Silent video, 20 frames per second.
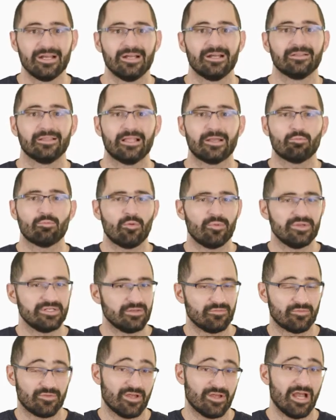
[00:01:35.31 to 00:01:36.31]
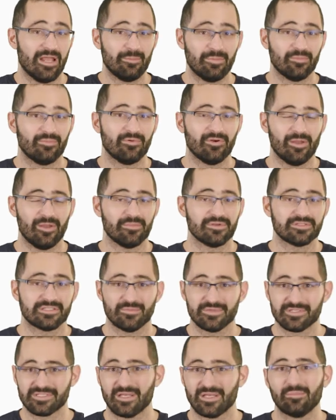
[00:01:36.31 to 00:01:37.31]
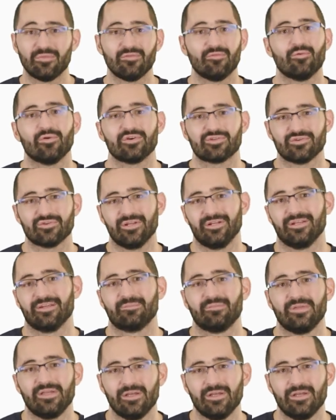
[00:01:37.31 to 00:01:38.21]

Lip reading: like what we did for the hyperparameters that we set before training.